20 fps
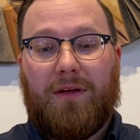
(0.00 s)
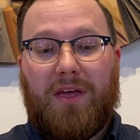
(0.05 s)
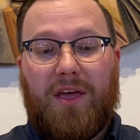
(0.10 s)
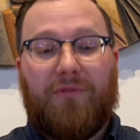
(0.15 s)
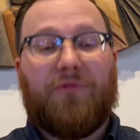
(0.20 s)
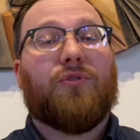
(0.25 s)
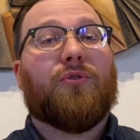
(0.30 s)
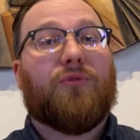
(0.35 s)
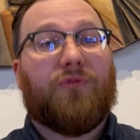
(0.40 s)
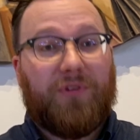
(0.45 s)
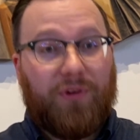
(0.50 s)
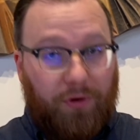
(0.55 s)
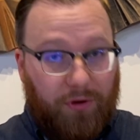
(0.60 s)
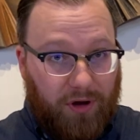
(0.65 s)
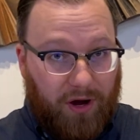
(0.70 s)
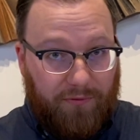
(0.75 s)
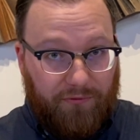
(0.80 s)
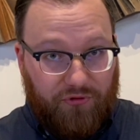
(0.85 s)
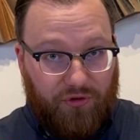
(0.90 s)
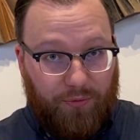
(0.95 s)
If you feel
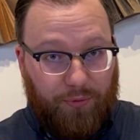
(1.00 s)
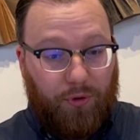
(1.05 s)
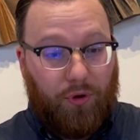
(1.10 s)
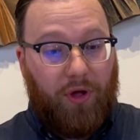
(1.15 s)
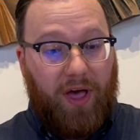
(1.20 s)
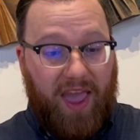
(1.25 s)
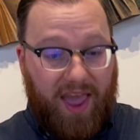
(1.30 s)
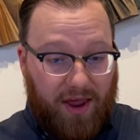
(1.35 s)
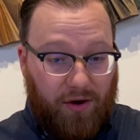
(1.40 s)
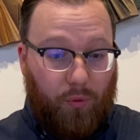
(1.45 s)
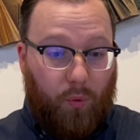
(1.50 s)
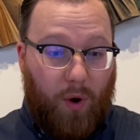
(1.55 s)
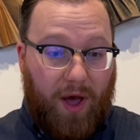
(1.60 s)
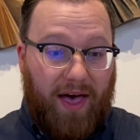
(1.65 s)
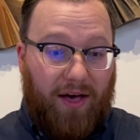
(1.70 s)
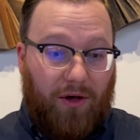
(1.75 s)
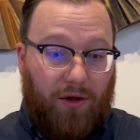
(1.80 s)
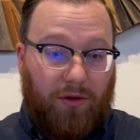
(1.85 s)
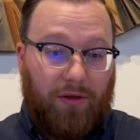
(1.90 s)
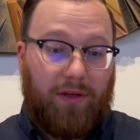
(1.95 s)
comfortable and
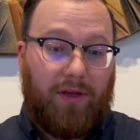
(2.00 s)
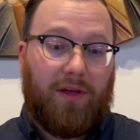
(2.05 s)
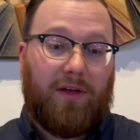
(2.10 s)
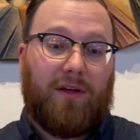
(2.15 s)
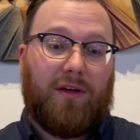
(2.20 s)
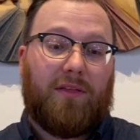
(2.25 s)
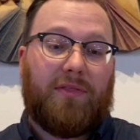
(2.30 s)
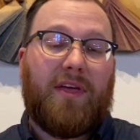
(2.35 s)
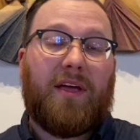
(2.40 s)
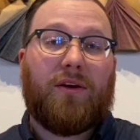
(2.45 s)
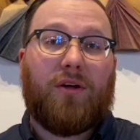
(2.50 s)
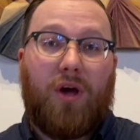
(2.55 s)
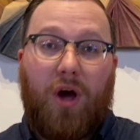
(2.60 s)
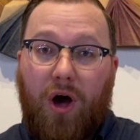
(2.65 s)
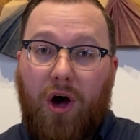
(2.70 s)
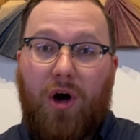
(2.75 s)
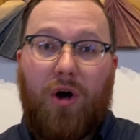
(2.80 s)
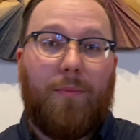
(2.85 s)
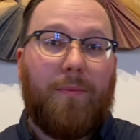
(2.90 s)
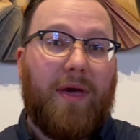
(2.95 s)
well, then
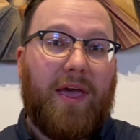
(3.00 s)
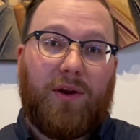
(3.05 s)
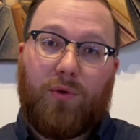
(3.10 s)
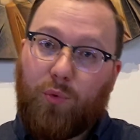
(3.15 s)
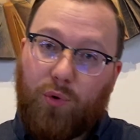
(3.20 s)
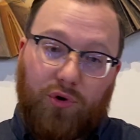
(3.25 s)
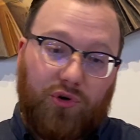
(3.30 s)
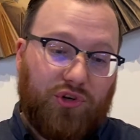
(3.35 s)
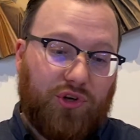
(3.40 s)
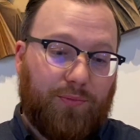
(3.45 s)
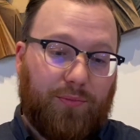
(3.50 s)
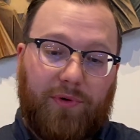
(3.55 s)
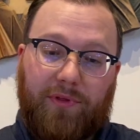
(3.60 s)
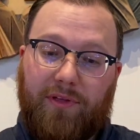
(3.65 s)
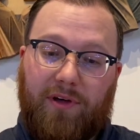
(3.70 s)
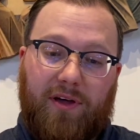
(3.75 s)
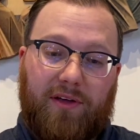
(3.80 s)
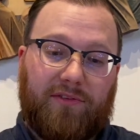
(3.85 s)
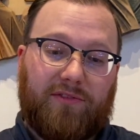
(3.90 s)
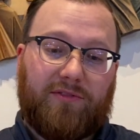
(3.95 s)
come and worship
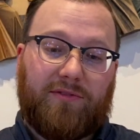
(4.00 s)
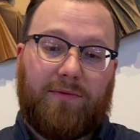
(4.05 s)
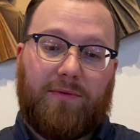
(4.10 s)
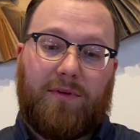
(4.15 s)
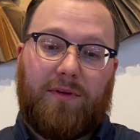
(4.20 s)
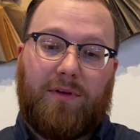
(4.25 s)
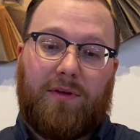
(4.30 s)
with us.